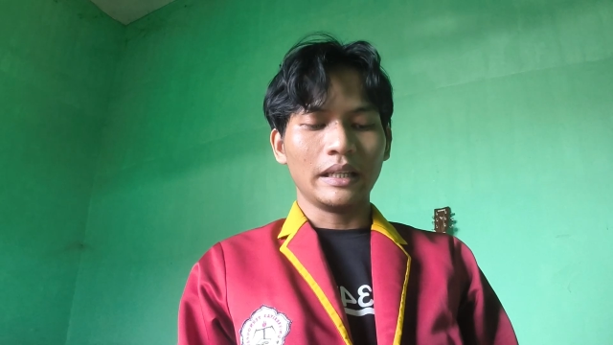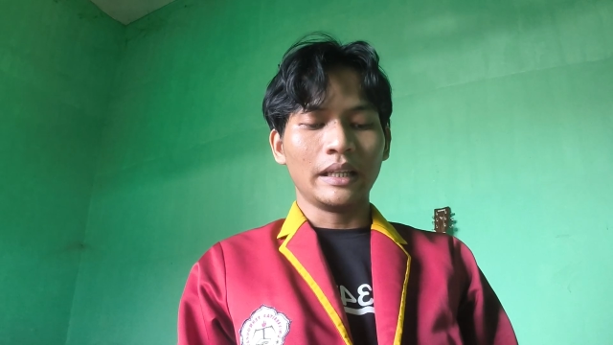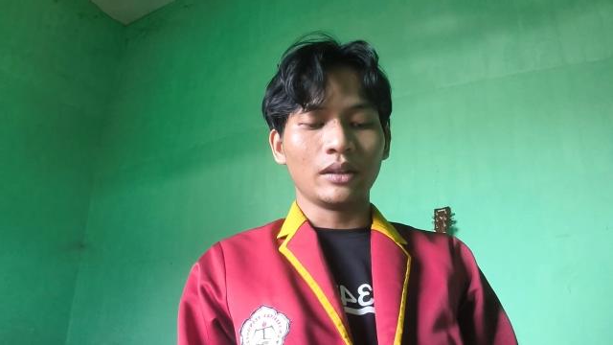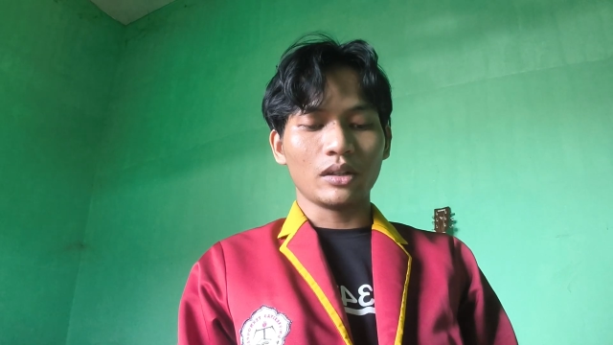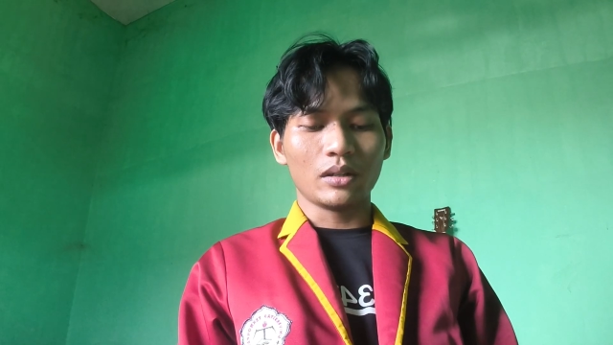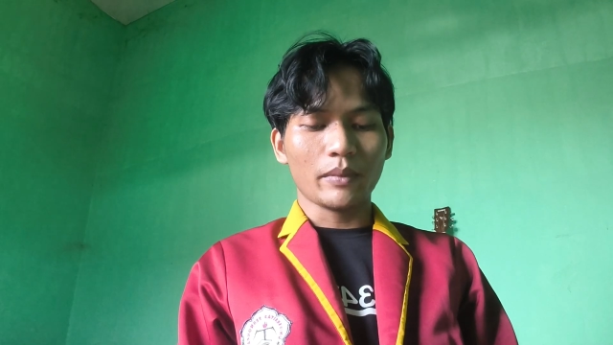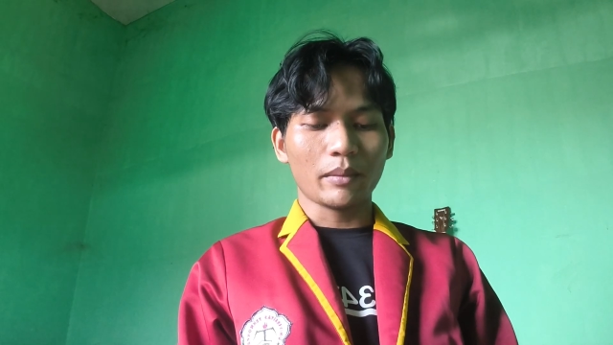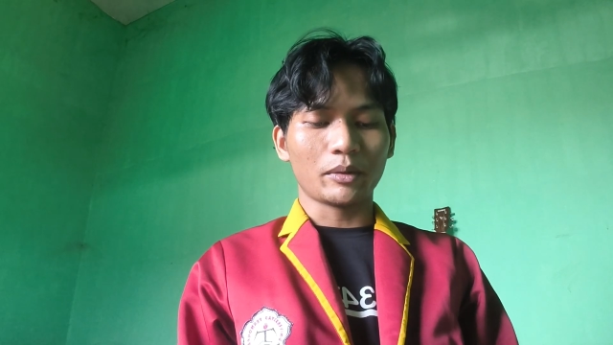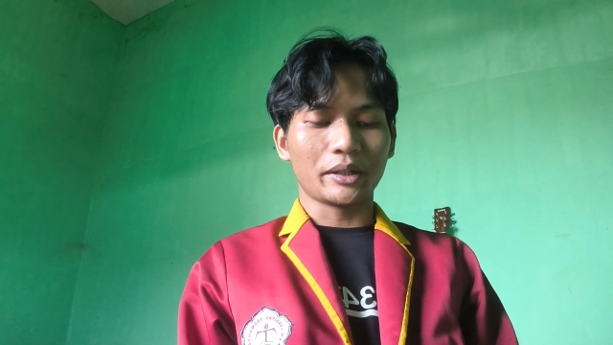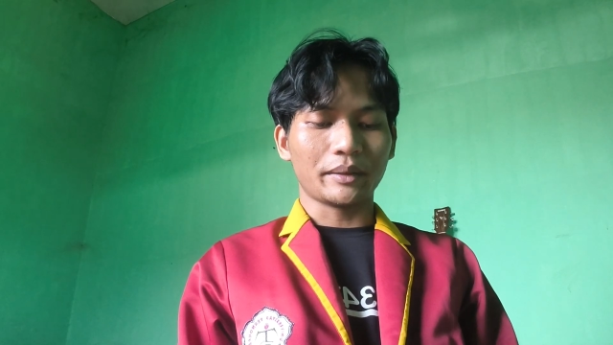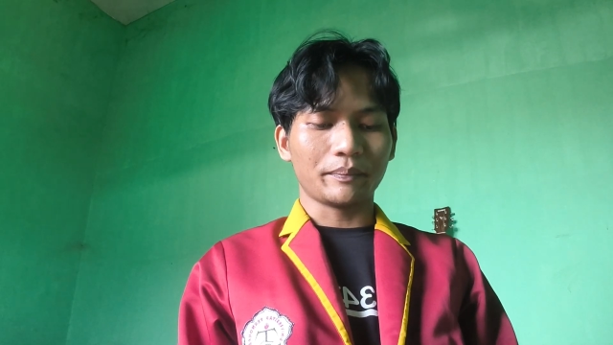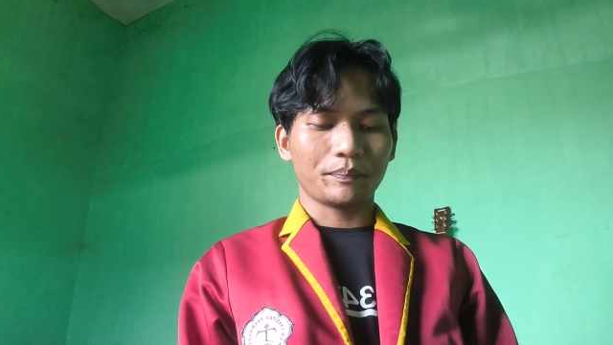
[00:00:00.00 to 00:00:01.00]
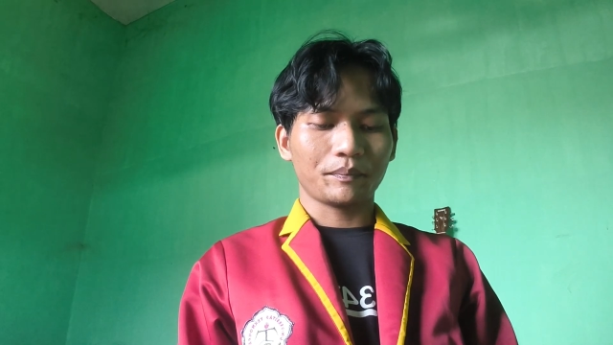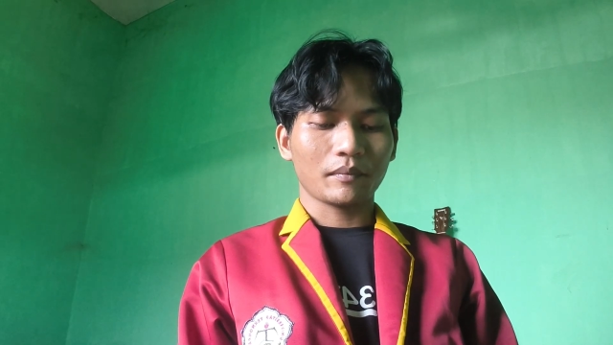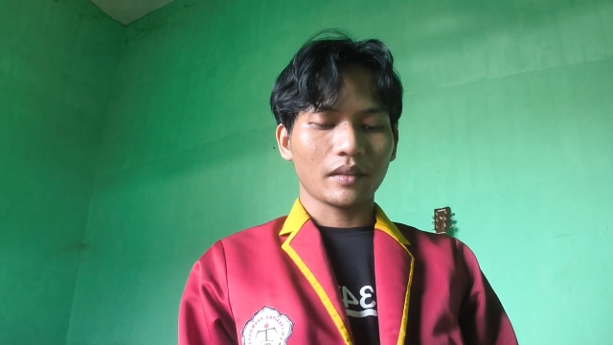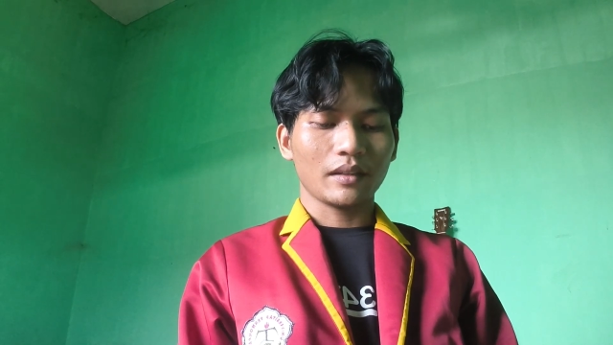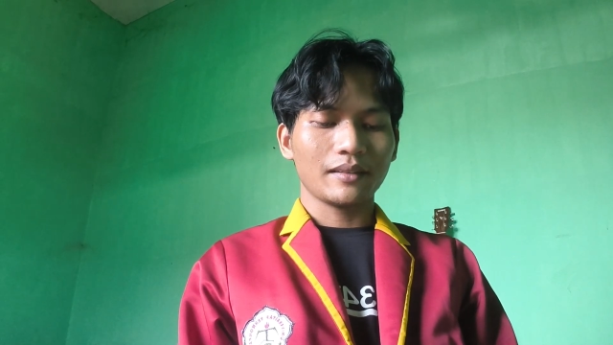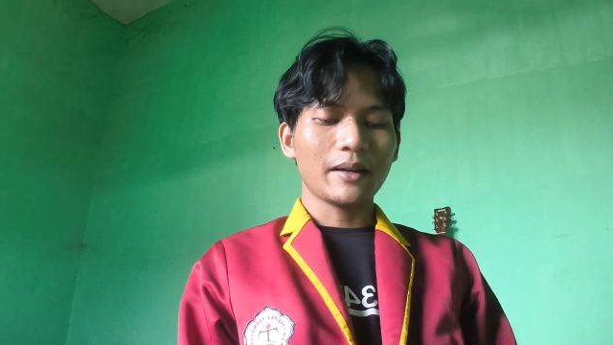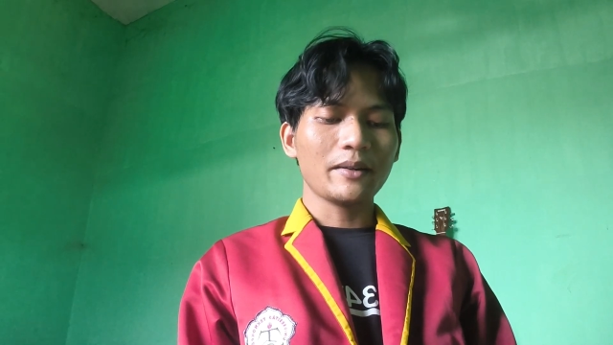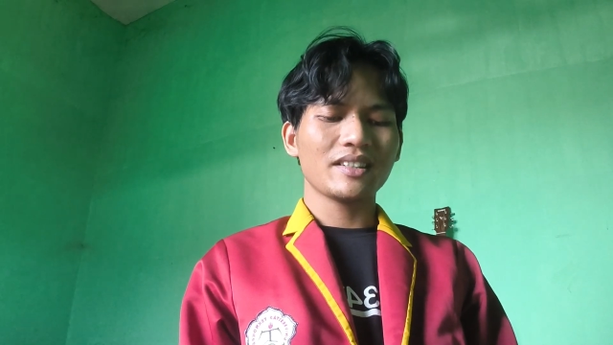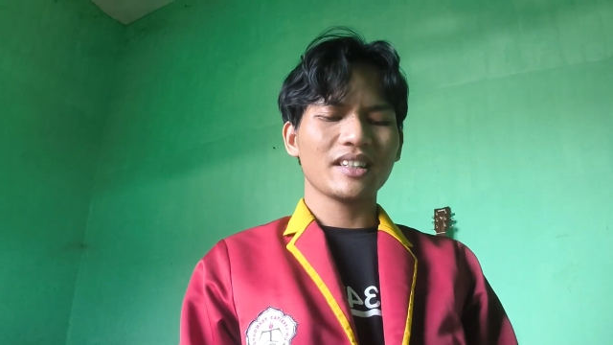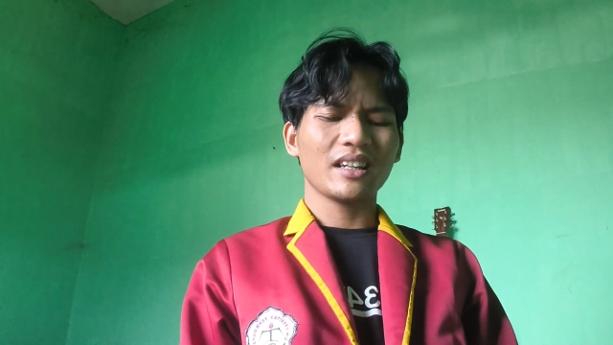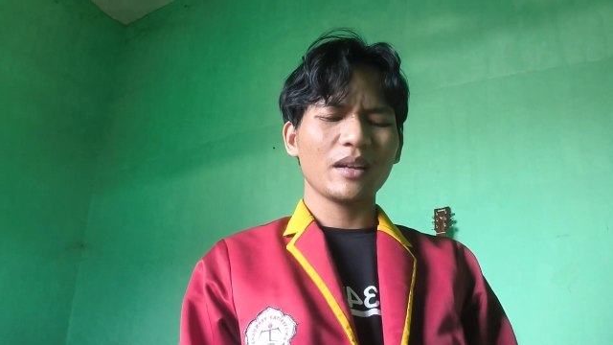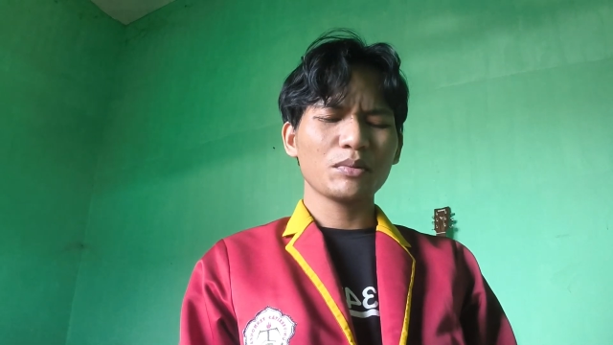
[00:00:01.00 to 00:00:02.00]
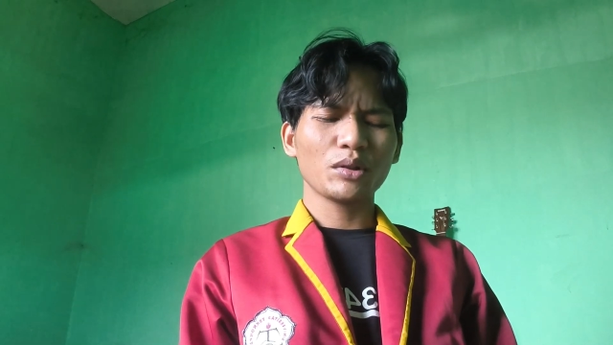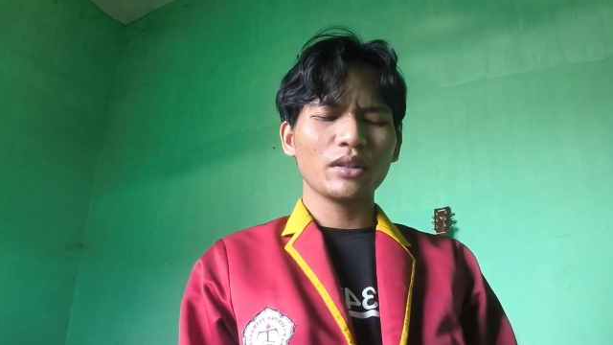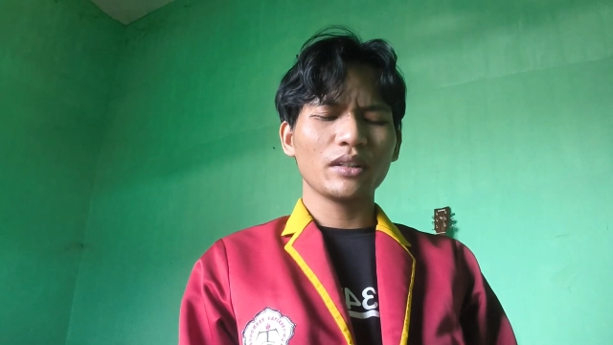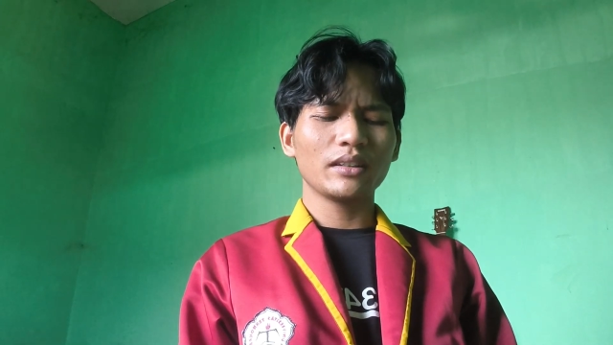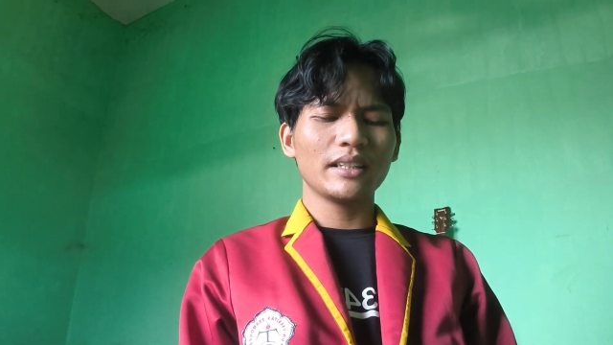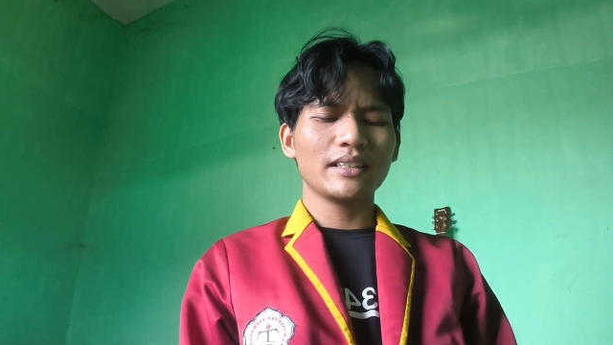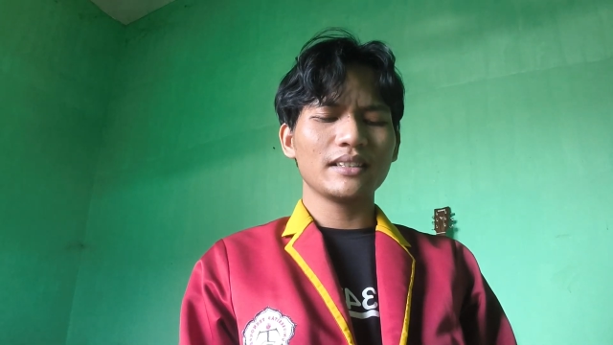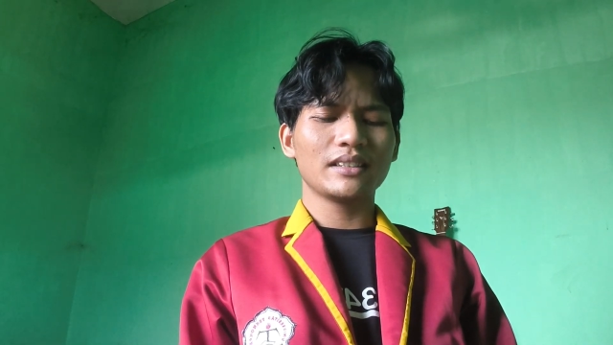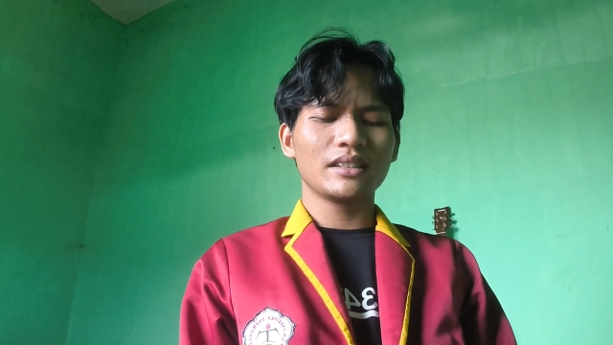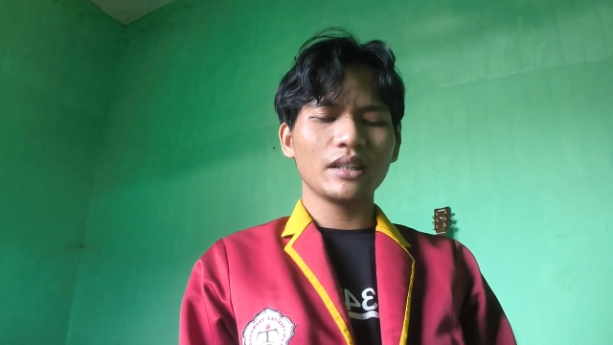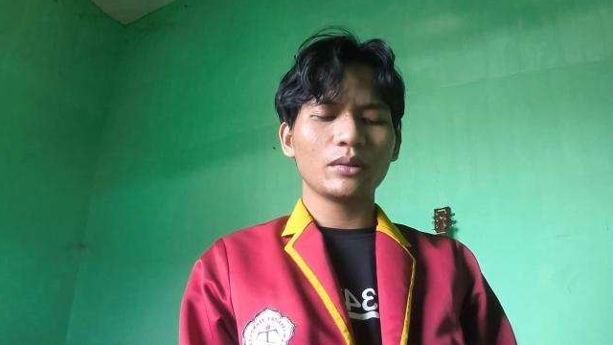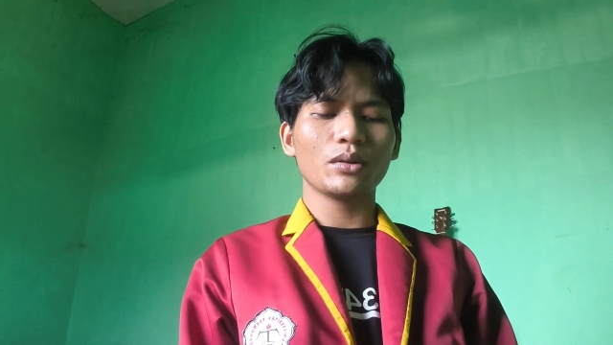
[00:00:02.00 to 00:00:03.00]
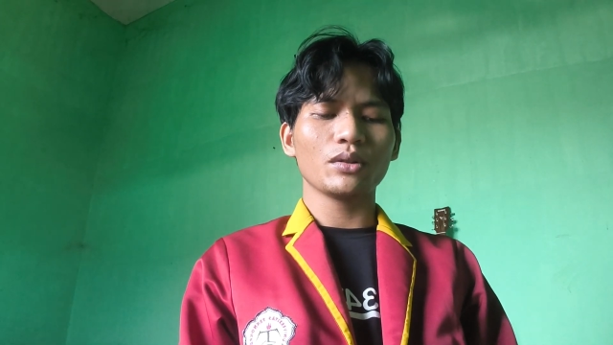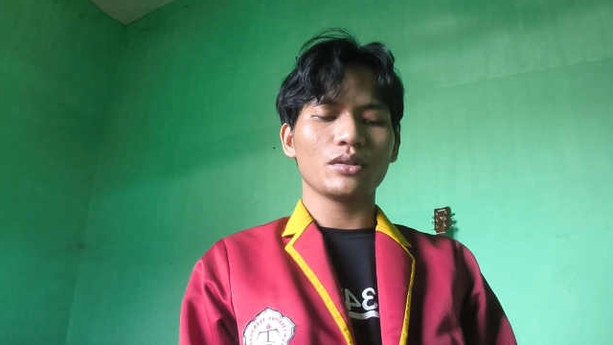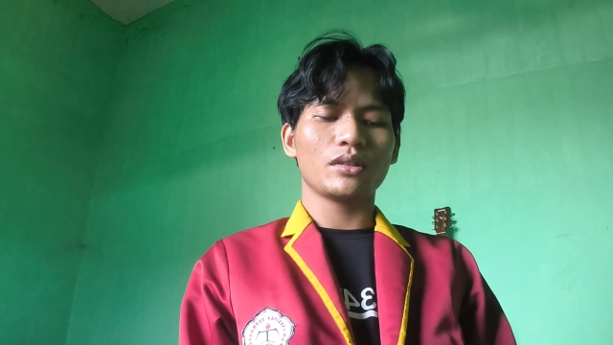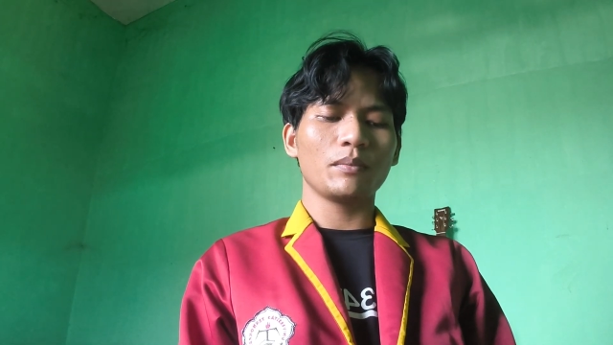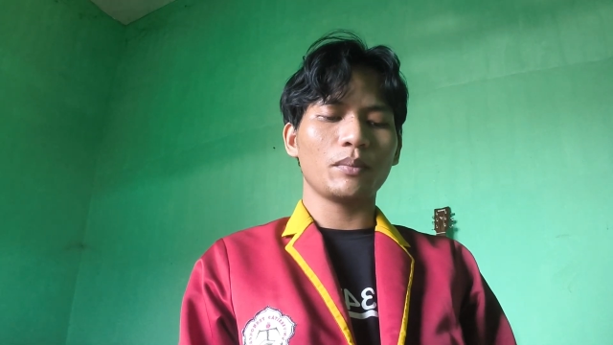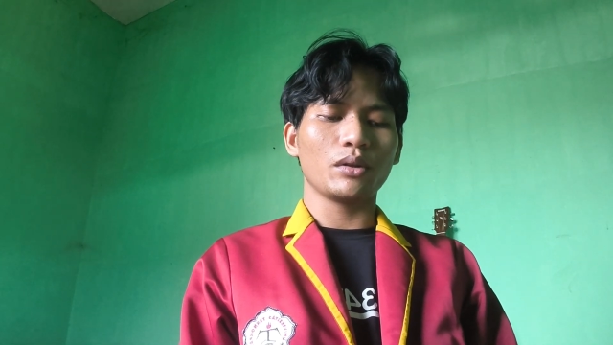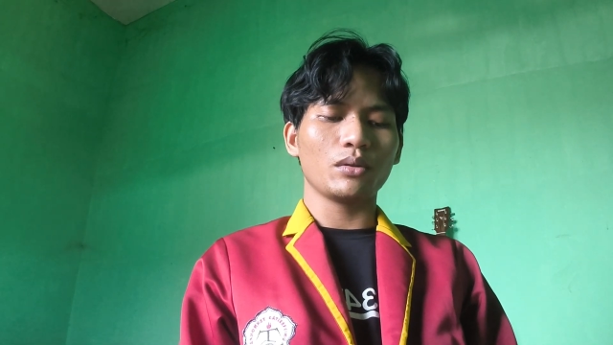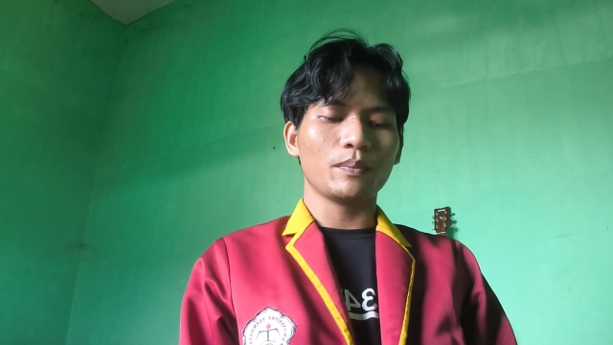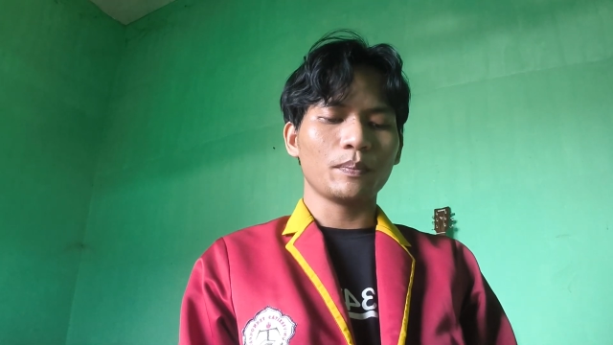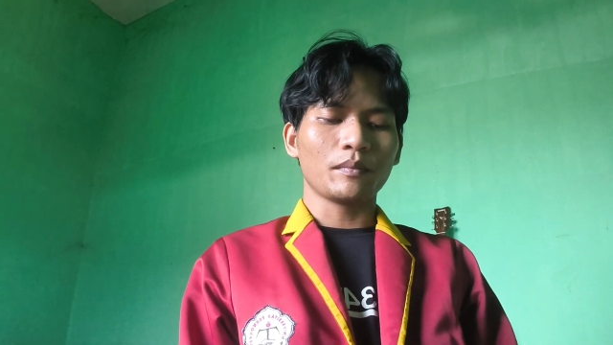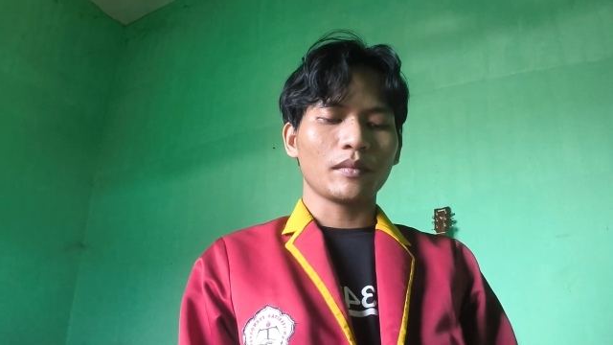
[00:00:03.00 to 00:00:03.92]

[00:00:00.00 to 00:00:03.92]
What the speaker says: into the memory. There is absolutely zero CPU